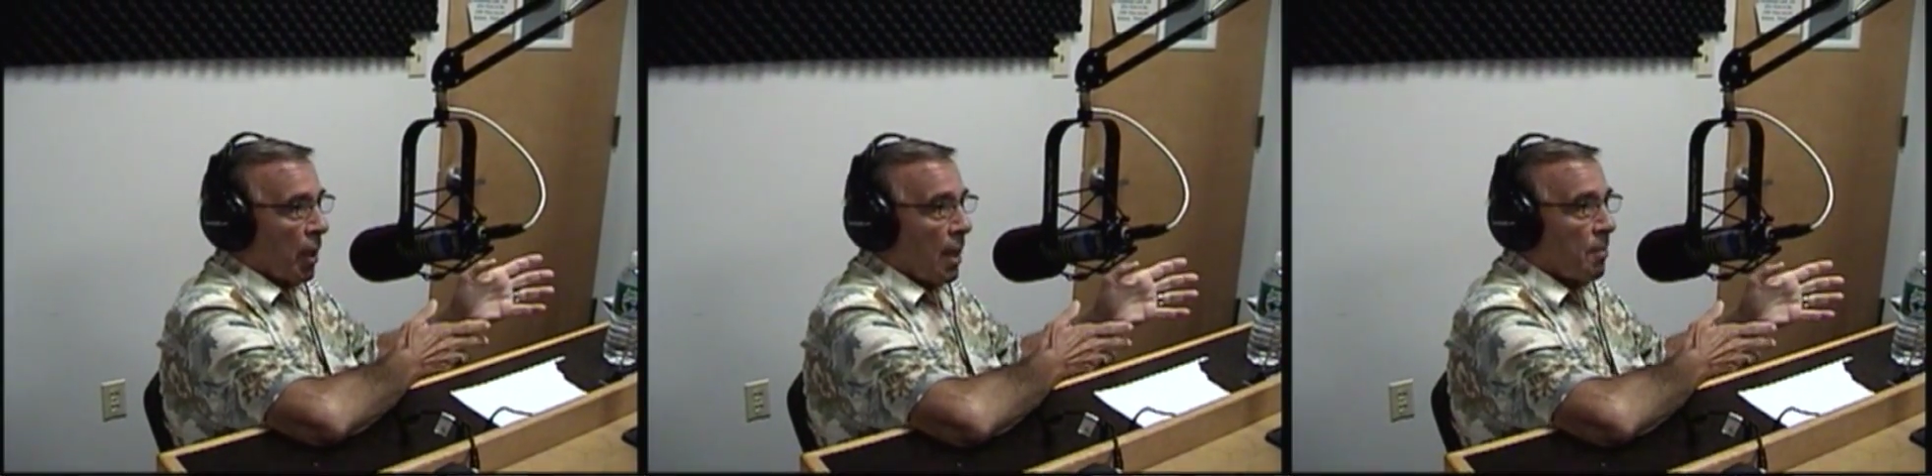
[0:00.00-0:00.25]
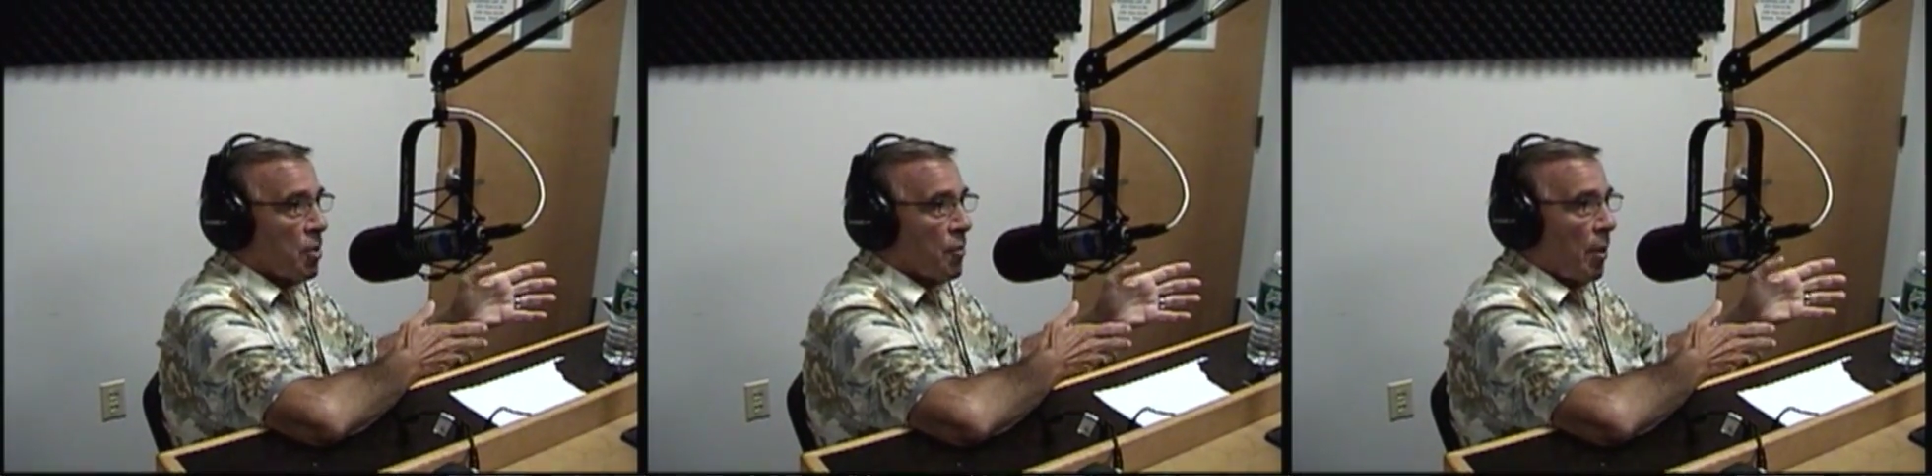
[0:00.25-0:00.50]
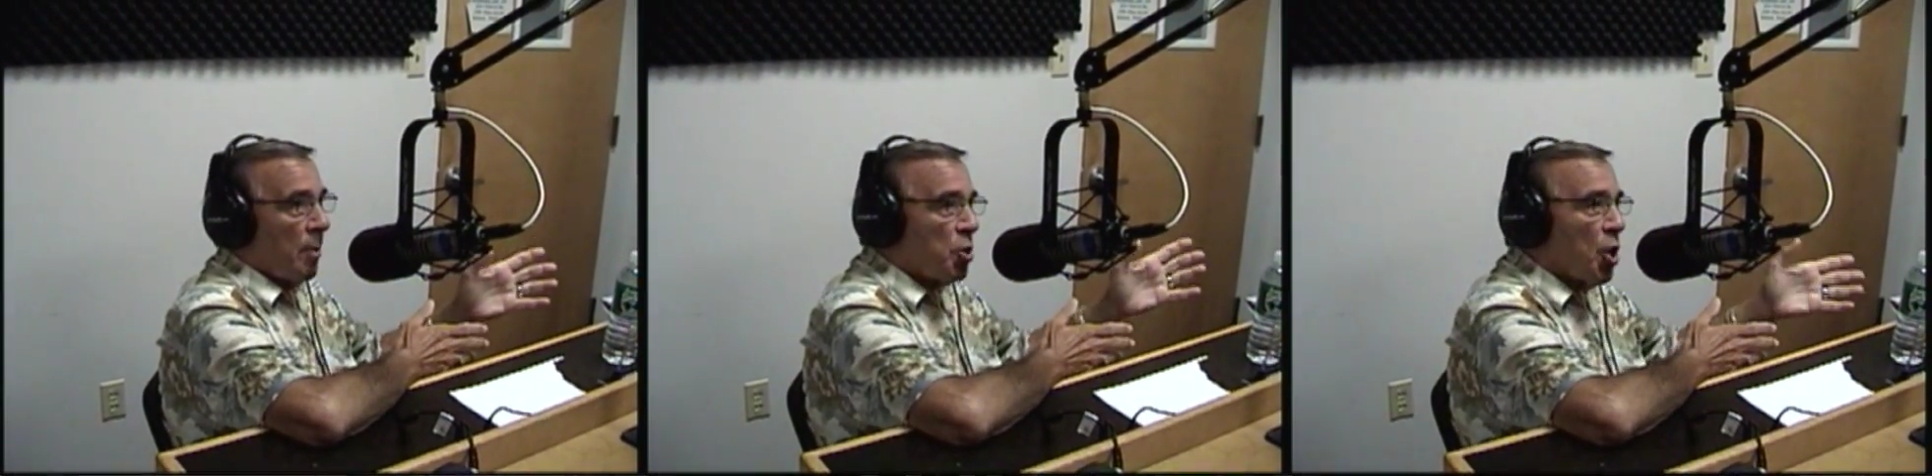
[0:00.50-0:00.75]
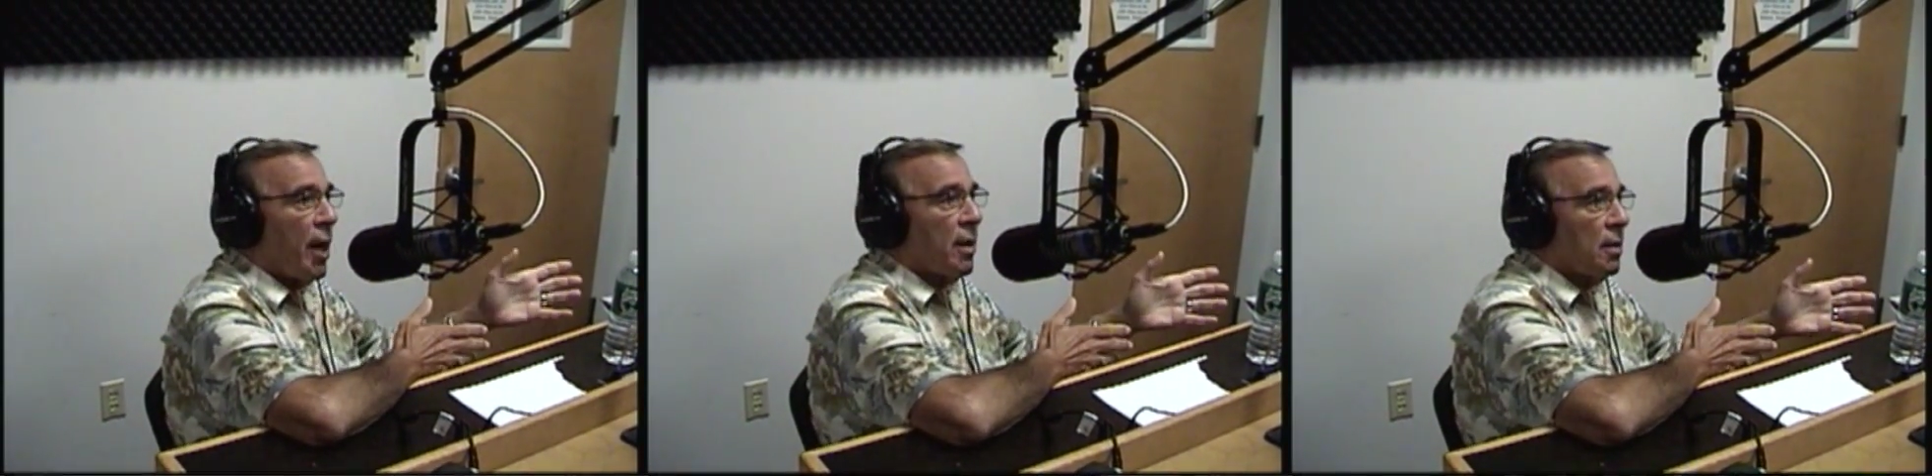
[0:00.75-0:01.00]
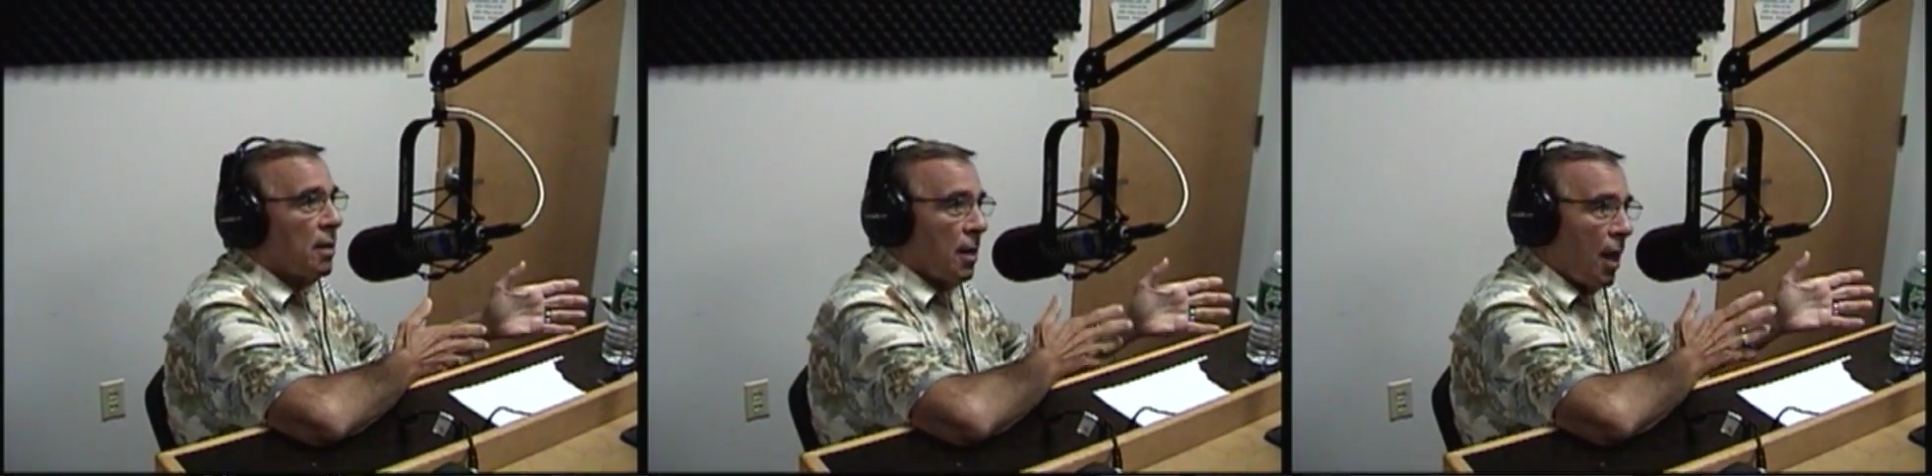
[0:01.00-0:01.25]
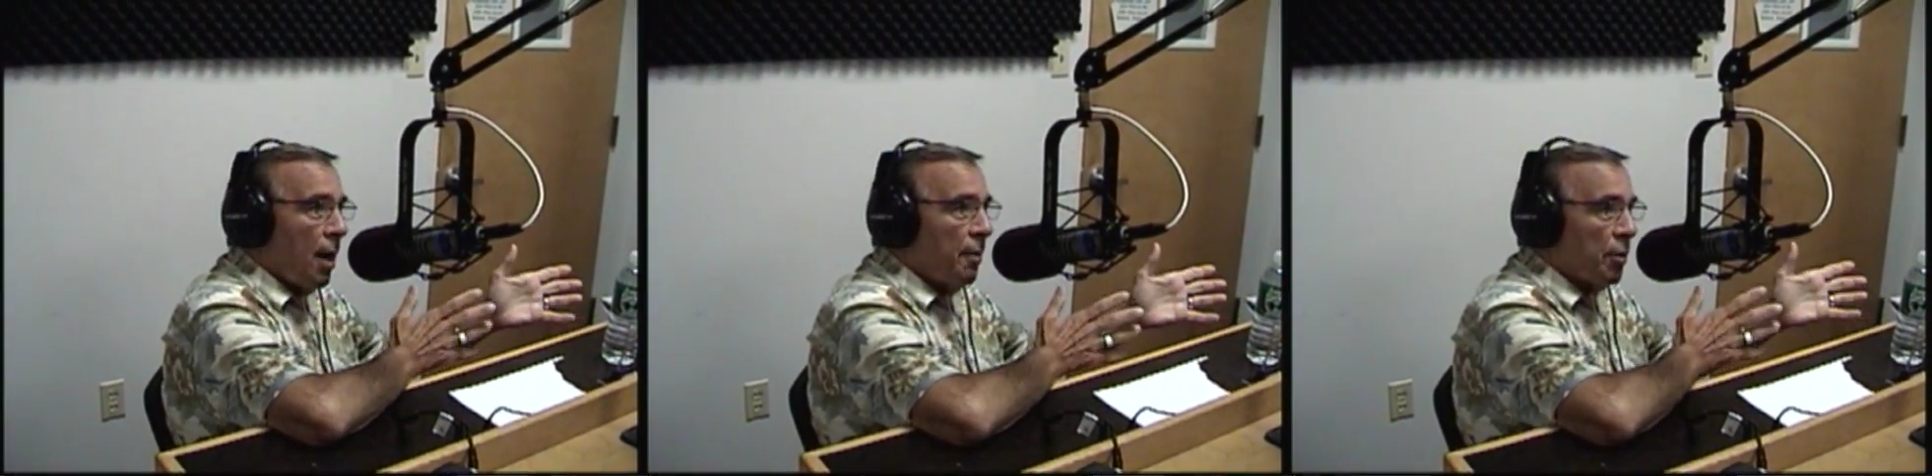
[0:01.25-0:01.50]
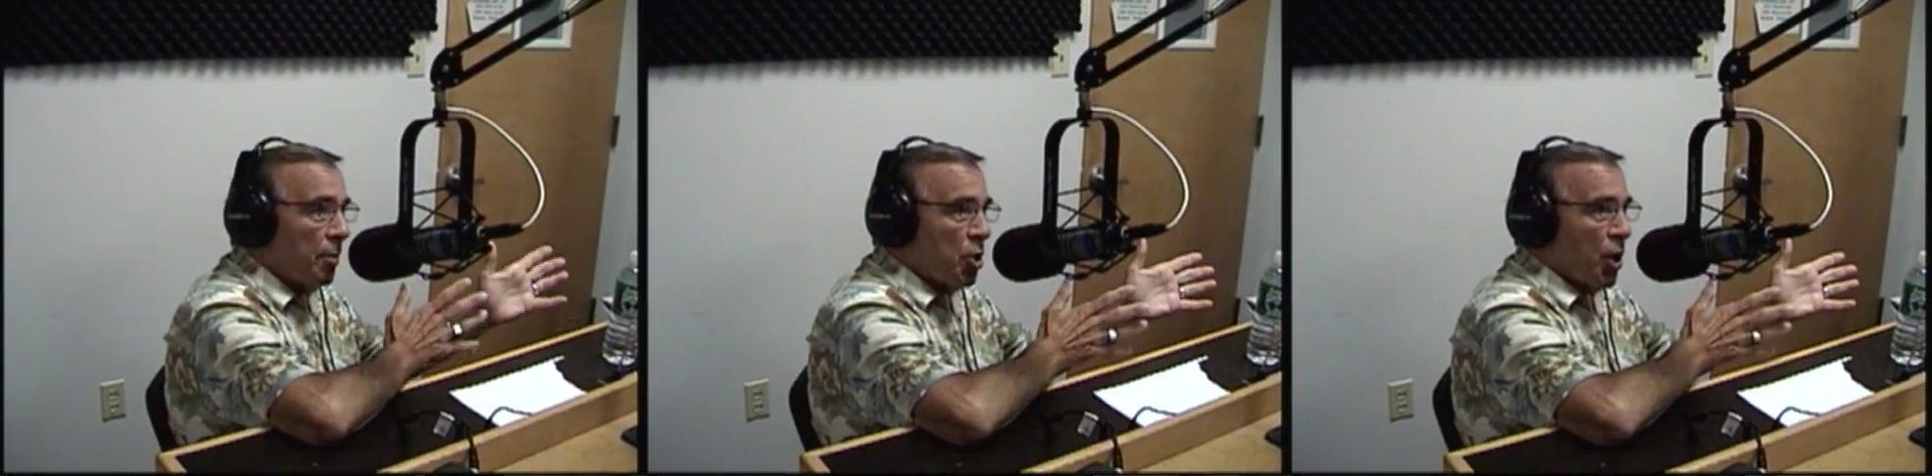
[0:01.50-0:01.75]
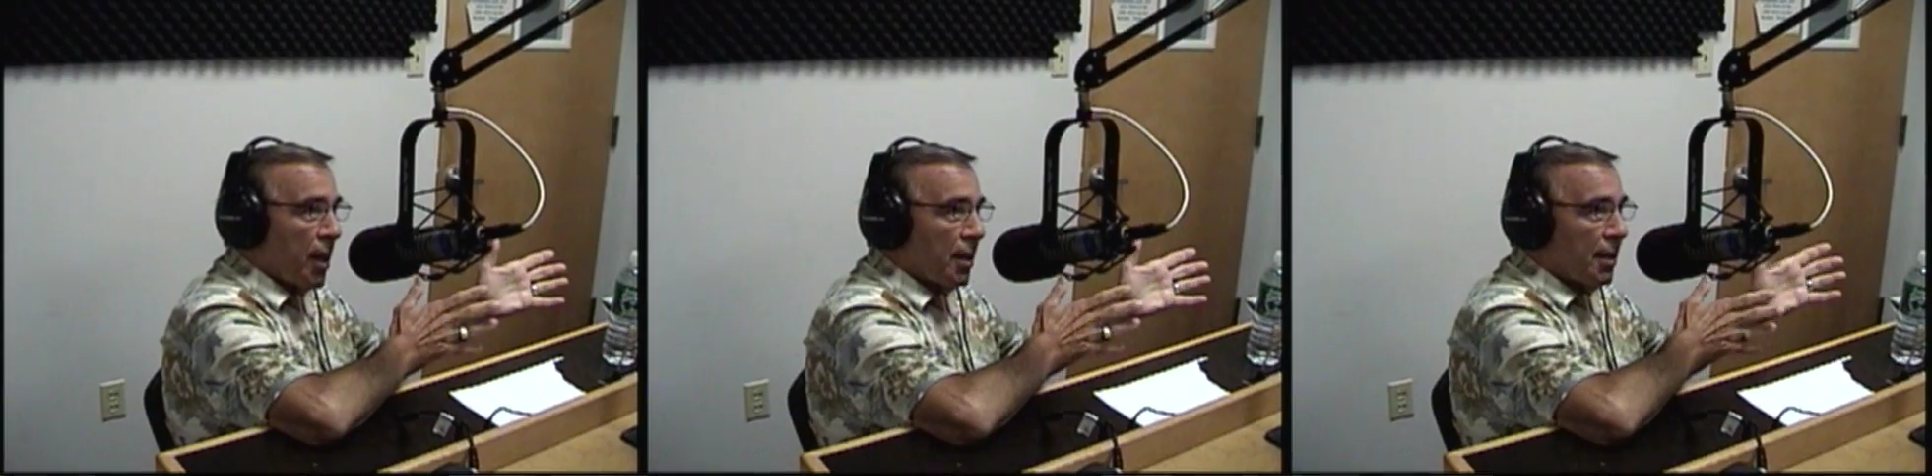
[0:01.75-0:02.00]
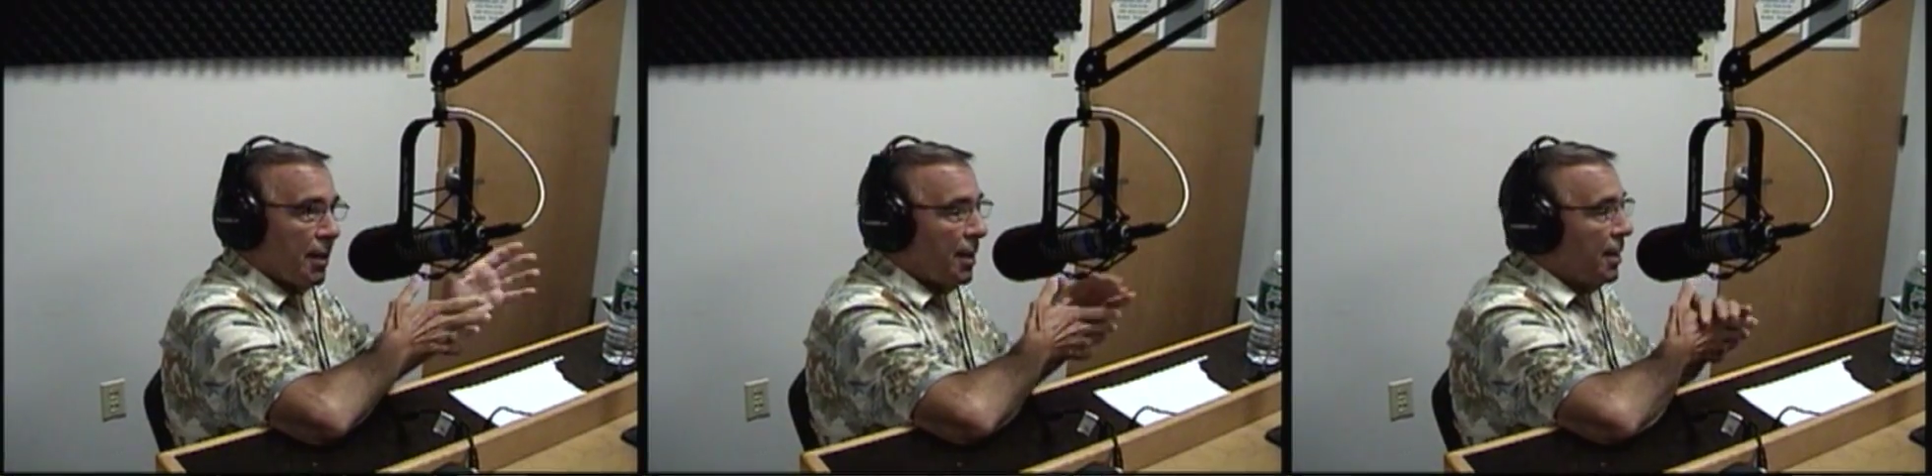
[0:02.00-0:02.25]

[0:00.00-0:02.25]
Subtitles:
games from China, live from China.